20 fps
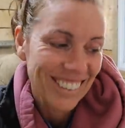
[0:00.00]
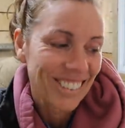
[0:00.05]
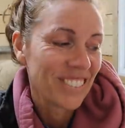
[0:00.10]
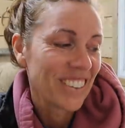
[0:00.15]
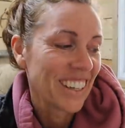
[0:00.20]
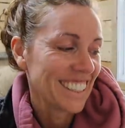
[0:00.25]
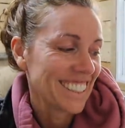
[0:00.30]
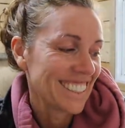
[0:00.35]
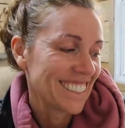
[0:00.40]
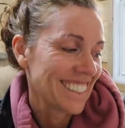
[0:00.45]

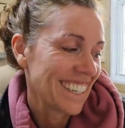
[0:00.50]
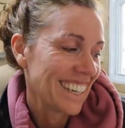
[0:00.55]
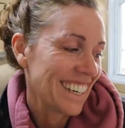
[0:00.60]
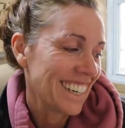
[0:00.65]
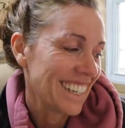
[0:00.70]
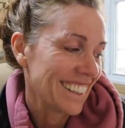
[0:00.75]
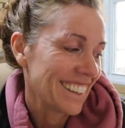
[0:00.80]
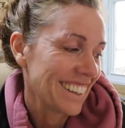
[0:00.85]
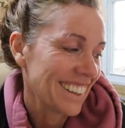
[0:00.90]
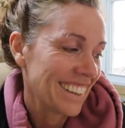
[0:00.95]
But
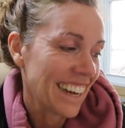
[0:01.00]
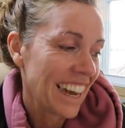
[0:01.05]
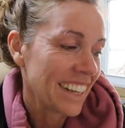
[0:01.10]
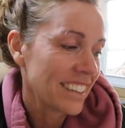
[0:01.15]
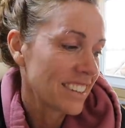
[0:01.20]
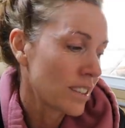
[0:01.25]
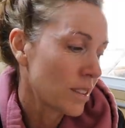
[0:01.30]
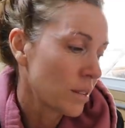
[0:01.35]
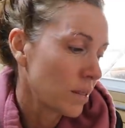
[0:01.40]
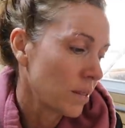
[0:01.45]

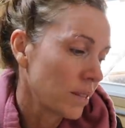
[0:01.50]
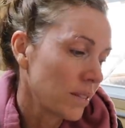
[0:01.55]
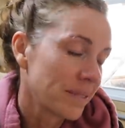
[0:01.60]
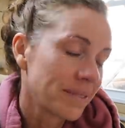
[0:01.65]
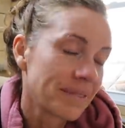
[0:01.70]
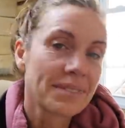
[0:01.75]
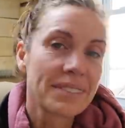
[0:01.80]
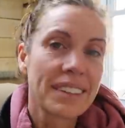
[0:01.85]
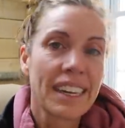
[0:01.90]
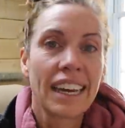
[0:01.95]

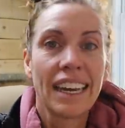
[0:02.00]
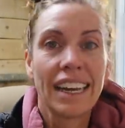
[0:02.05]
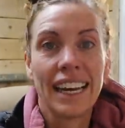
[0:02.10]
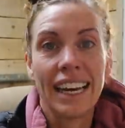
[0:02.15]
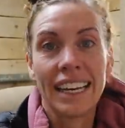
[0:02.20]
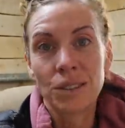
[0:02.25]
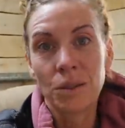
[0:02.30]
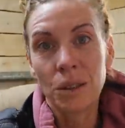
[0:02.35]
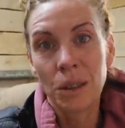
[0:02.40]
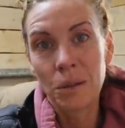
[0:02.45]

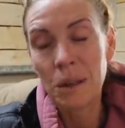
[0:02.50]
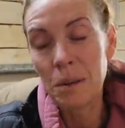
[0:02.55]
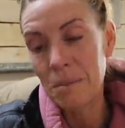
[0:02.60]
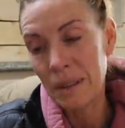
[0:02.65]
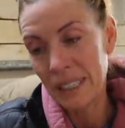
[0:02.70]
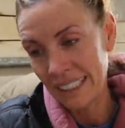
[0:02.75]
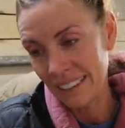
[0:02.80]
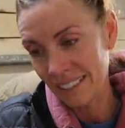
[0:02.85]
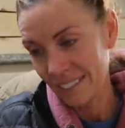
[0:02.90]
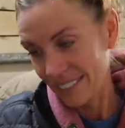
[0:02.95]
that's where we've
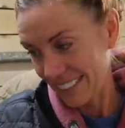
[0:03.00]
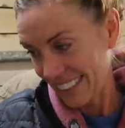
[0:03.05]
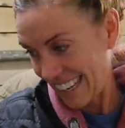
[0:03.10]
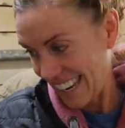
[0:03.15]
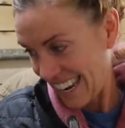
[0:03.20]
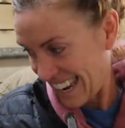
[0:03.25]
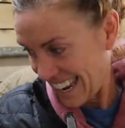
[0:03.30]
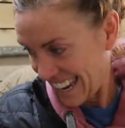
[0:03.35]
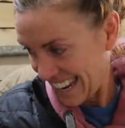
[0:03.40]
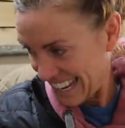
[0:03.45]
been.
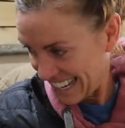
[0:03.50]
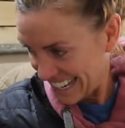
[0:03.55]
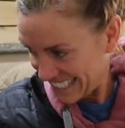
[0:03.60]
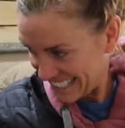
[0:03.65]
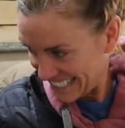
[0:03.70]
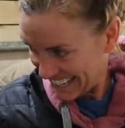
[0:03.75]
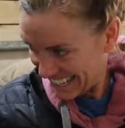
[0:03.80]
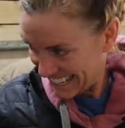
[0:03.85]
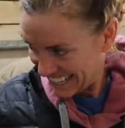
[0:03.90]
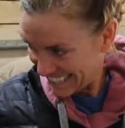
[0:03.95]

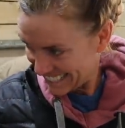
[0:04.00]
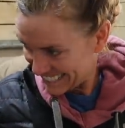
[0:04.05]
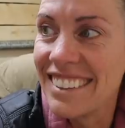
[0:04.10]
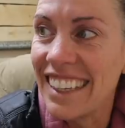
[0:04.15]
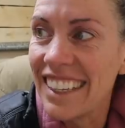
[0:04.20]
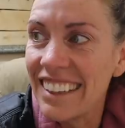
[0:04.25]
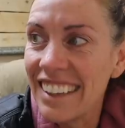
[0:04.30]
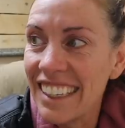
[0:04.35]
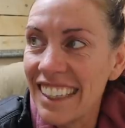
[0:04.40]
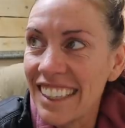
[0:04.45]
And
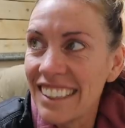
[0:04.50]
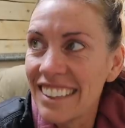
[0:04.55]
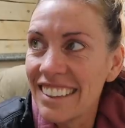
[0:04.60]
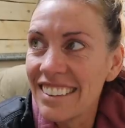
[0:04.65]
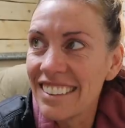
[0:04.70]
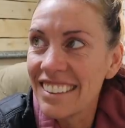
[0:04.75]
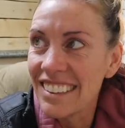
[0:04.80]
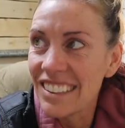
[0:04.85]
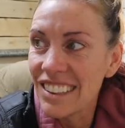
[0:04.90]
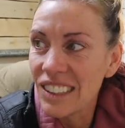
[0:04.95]
I think
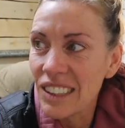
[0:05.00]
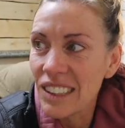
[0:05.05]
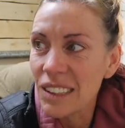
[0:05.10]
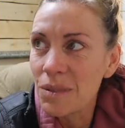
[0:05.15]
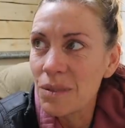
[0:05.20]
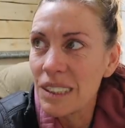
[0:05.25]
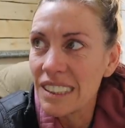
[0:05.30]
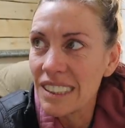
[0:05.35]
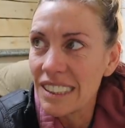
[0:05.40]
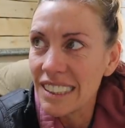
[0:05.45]
this
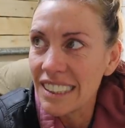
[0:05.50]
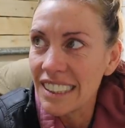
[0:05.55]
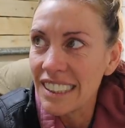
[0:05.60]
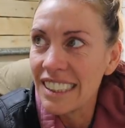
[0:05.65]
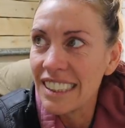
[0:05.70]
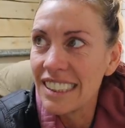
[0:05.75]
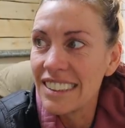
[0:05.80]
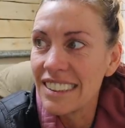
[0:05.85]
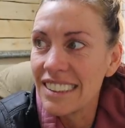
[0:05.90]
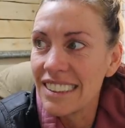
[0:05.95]
Christmas
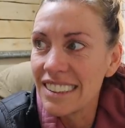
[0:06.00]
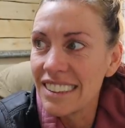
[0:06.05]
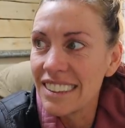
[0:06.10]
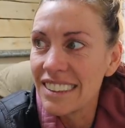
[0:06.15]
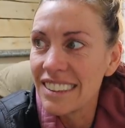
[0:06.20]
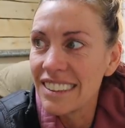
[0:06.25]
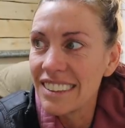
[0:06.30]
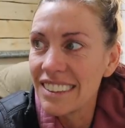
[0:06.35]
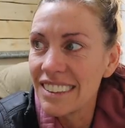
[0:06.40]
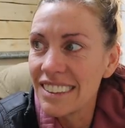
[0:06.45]
is
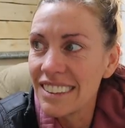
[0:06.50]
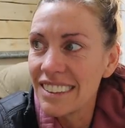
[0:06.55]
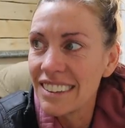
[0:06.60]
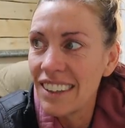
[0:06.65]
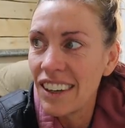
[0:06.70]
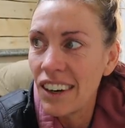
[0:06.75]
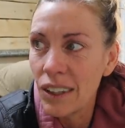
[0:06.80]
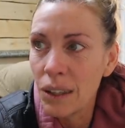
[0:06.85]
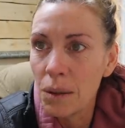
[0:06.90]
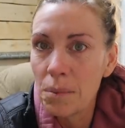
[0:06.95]

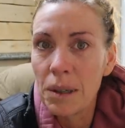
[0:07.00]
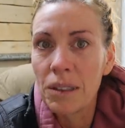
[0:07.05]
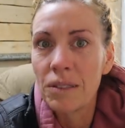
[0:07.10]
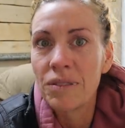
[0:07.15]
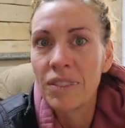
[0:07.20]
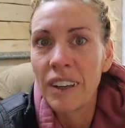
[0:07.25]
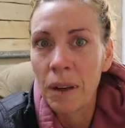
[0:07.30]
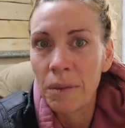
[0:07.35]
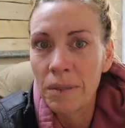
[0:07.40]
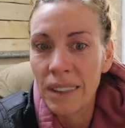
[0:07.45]
all about
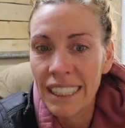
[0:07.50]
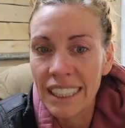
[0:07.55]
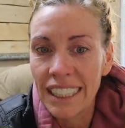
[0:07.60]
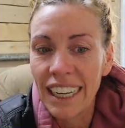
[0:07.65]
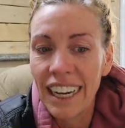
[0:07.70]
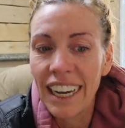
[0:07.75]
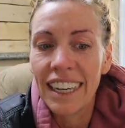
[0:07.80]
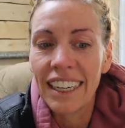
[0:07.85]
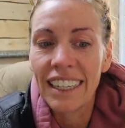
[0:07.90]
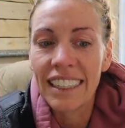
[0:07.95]

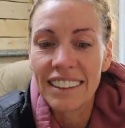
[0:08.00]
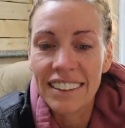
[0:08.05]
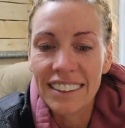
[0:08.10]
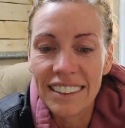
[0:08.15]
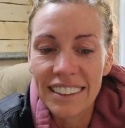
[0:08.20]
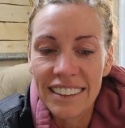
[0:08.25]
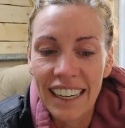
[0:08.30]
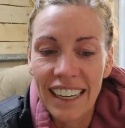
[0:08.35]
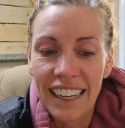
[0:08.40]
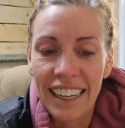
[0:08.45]
family
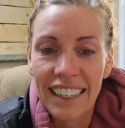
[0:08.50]
and